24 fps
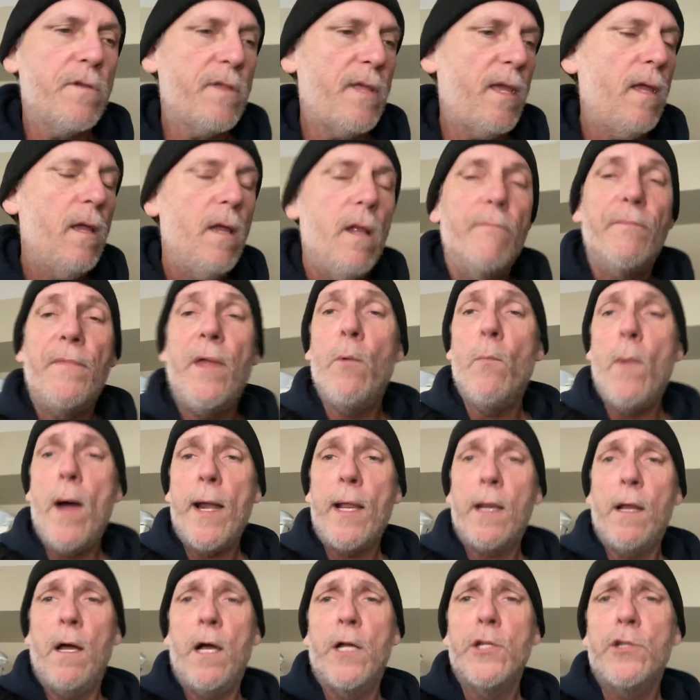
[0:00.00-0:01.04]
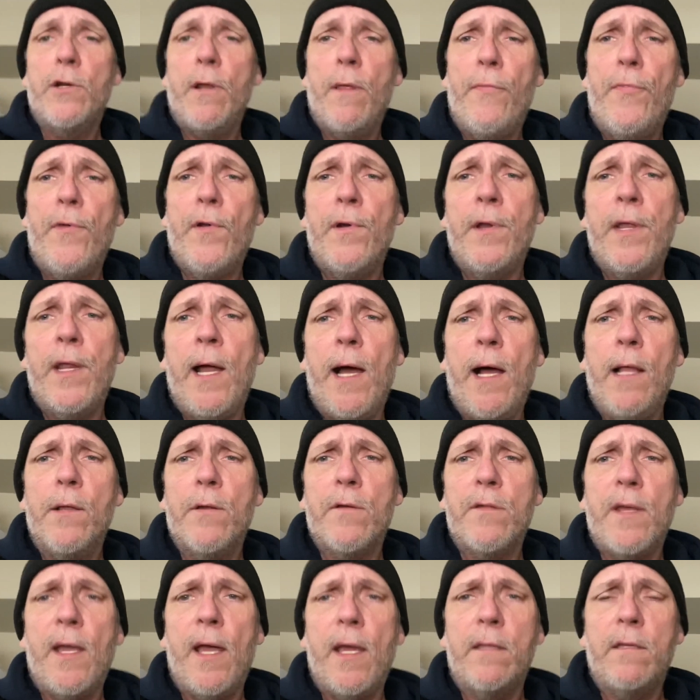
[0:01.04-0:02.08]
They they wanted hundred and thirty
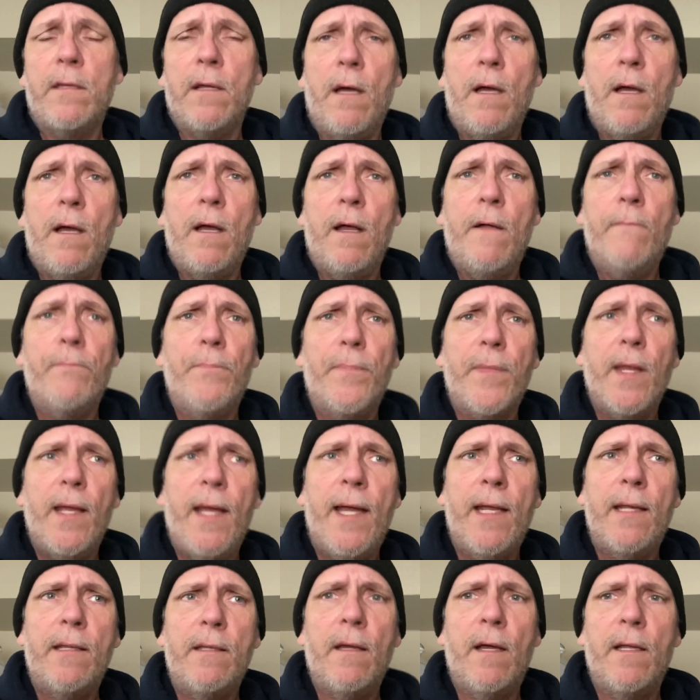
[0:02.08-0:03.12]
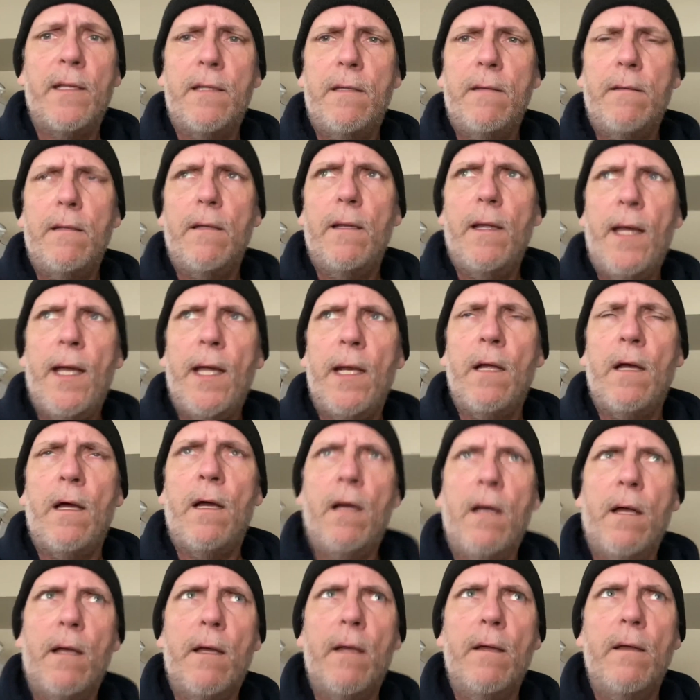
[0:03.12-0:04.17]
dollars at uh, at uh, at
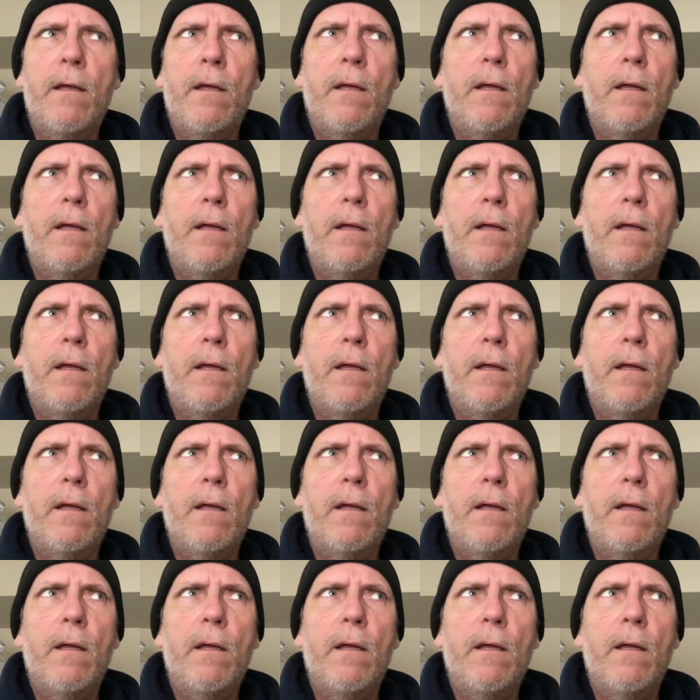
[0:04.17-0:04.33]
uh,